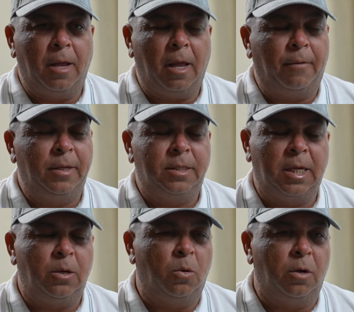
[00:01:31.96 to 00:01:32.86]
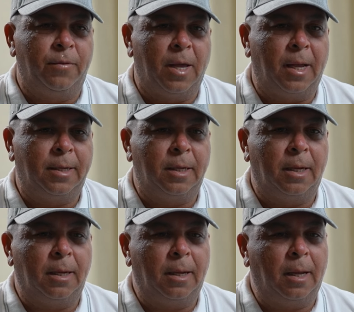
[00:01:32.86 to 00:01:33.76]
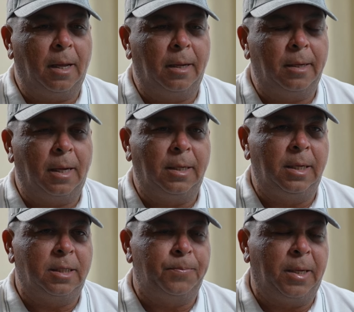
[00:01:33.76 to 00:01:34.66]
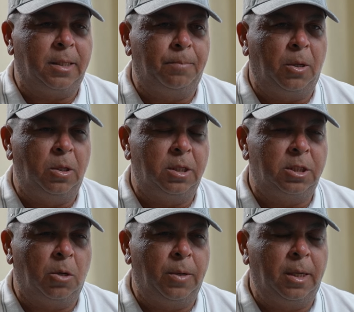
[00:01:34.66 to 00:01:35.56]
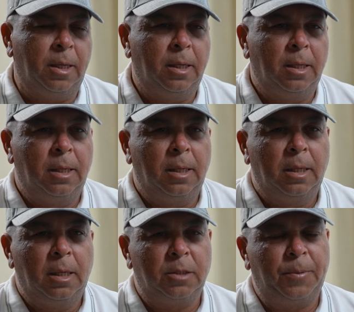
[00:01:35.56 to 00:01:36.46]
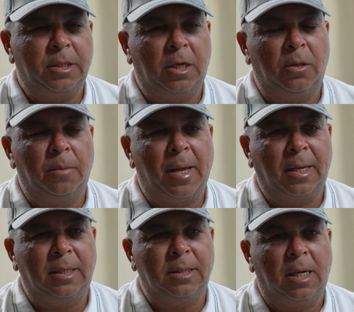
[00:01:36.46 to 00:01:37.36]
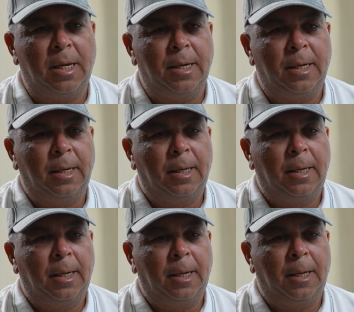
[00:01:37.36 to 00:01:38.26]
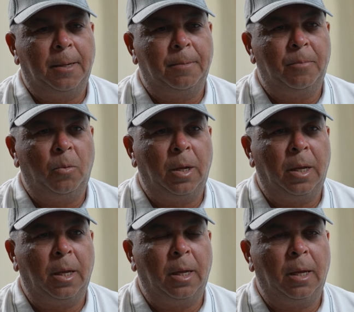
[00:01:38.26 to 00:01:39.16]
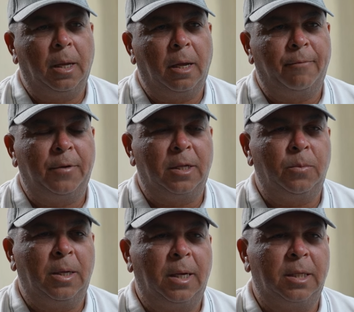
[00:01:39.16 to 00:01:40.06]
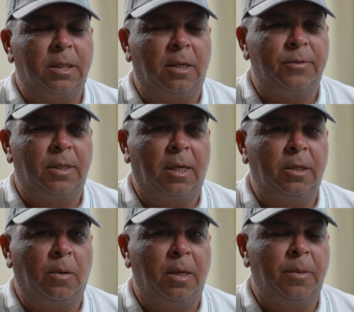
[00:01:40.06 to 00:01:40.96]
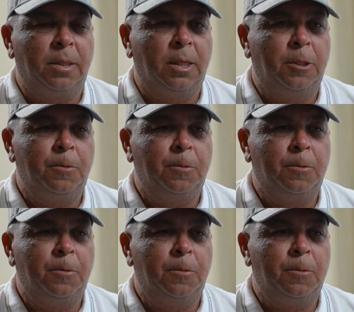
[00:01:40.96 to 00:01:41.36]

having said all of that, I did expect a bolder showing, especially on the batting side, where I felt we let ourselves down quite a bit.